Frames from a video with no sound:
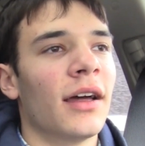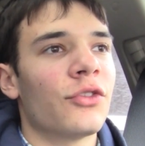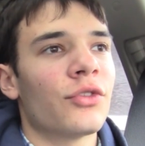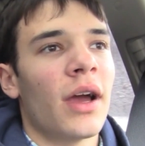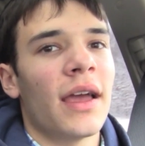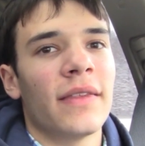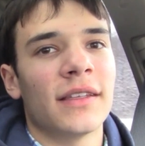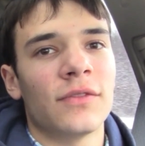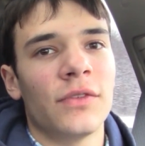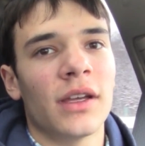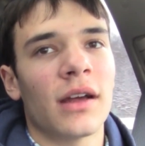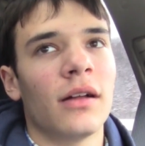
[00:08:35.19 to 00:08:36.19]
try this
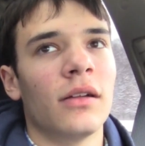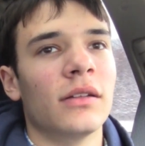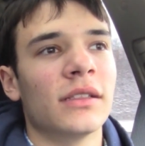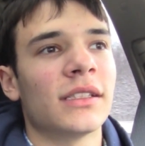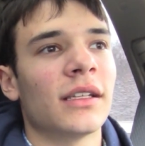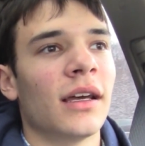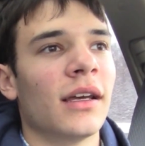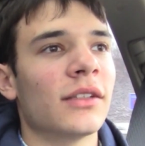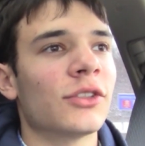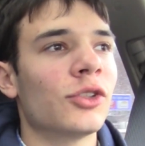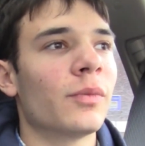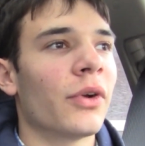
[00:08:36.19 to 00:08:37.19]
vehicle's
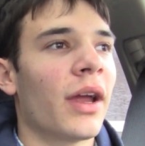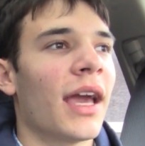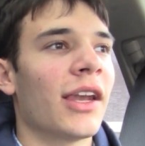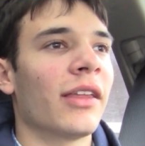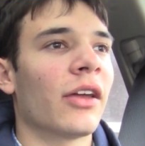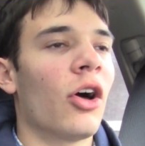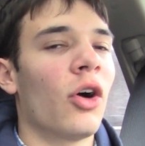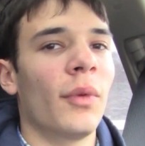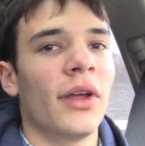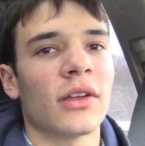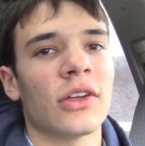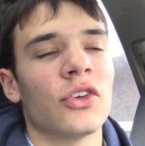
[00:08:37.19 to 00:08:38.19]
super handling
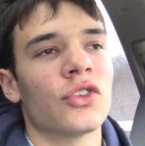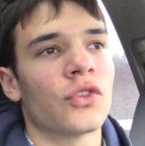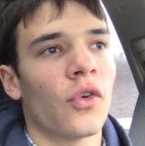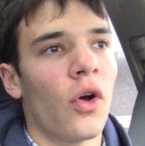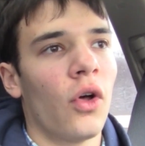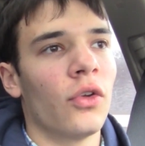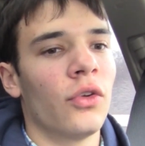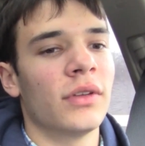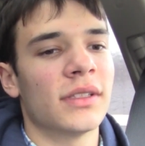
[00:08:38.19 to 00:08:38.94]
all-wheel control